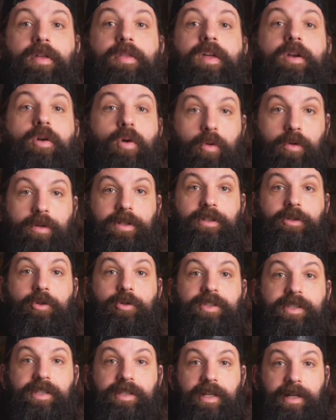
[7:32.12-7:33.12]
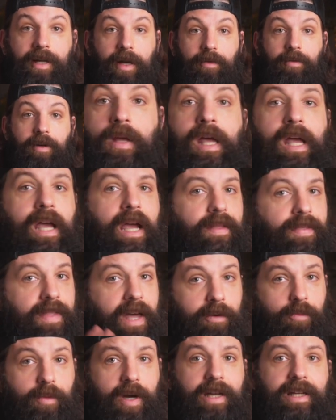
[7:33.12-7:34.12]
than only your seating area. And
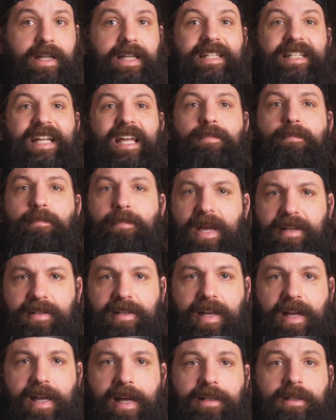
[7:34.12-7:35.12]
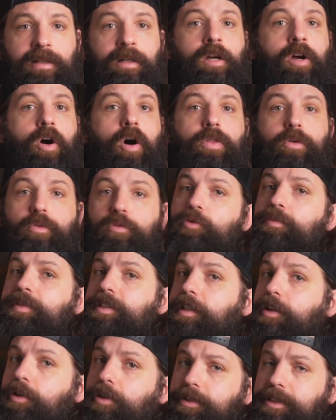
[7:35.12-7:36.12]
that way it can better act on the room's
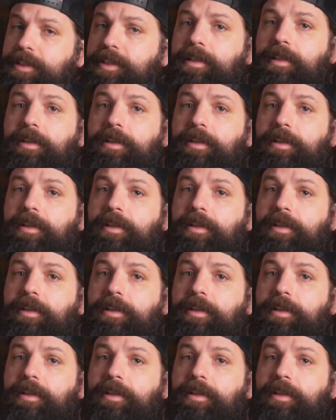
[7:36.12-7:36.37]
acoustical